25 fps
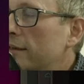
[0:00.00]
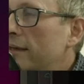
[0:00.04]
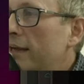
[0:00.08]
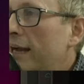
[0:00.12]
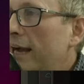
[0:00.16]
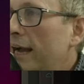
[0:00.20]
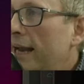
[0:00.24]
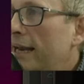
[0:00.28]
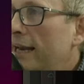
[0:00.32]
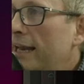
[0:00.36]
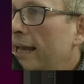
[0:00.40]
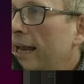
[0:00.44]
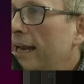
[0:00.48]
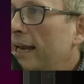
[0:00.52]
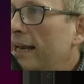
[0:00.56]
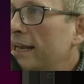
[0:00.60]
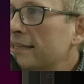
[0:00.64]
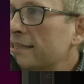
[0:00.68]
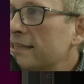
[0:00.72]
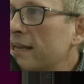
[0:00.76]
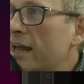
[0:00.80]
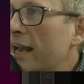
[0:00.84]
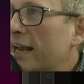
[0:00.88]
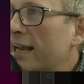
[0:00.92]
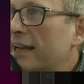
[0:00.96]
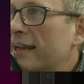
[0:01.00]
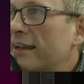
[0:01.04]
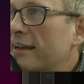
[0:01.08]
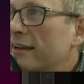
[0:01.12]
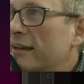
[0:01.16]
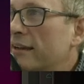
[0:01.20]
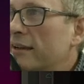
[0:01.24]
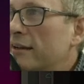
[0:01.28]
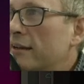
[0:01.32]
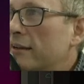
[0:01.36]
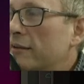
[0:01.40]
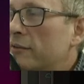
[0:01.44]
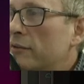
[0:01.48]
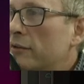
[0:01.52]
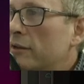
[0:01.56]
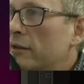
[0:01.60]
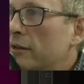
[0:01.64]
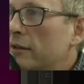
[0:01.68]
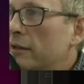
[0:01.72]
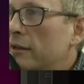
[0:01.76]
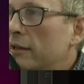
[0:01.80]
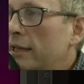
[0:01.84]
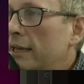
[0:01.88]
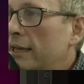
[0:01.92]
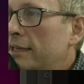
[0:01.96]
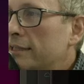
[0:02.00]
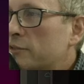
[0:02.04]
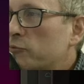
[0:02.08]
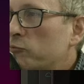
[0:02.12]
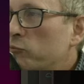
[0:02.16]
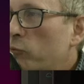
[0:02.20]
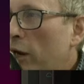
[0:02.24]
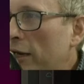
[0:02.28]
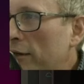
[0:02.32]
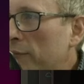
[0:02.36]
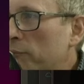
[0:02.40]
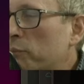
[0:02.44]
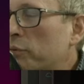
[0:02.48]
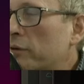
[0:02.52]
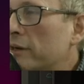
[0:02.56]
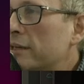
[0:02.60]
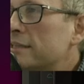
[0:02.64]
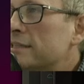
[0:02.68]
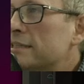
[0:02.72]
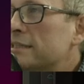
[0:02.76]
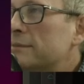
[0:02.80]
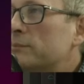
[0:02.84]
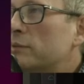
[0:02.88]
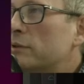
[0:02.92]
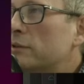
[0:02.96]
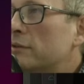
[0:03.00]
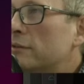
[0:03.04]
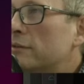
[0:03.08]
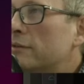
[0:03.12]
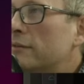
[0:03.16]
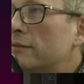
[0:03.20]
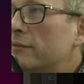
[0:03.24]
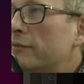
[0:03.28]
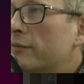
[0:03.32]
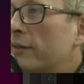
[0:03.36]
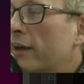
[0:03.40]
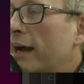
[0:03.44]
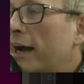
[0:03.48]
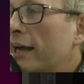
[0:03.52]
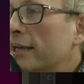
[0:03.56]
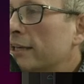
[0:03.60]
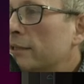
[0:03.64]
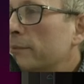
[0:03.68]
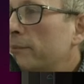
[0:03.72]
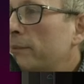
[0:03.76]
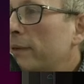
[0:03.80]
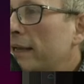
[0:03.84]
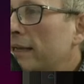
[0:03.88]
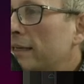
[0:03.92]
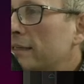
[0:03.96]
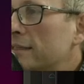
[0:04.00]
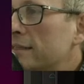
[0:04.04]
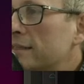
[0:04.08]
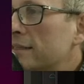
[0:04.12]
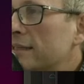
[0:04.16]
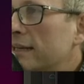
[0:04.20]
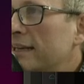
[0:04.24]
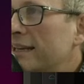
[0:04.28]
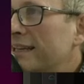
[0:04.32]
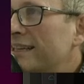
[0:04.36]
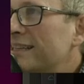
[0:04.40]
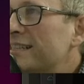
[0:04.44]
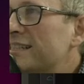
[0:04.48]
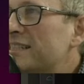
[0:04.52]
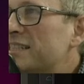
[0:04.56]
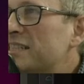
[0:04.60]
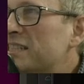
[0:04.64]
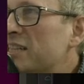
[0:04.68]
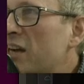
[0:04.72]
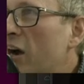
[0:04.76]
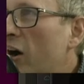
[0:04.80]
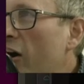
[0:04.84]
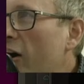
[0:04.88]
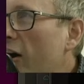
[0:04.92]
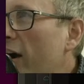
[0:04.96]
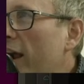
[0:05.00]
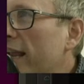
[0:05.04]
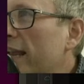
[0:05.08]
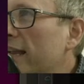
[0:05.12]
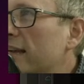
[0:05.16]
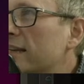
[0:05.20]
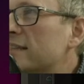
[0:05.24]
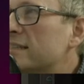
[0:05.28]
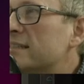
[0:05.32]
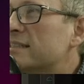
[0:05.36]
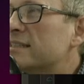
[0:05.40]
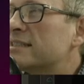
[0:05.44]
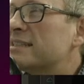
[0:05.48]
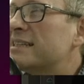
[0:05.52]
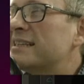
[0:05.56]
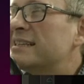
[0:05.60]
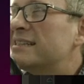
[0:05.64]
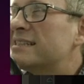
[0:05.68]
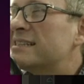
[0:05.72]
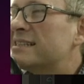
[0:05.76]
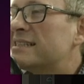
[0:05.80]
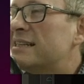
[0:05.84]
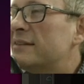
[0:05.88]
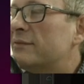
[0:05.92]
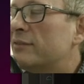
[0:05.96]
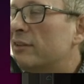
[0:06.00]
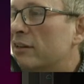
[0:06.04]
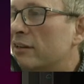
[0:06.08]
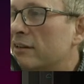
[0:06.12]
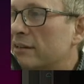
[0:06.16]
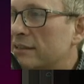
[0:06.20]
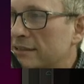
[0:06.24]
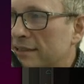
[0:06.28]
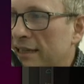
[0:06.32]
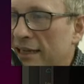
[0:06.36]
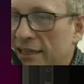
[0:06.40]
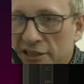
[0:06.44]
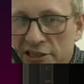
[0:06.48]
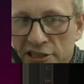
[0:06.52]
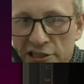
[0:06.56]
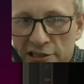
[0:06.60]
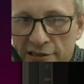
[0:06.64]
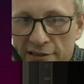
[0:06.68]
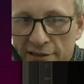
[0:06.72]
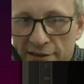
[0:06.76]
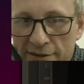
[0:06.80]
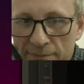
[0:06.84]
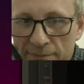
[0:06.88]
And and it's like it's one principle that underpins an entire civilization.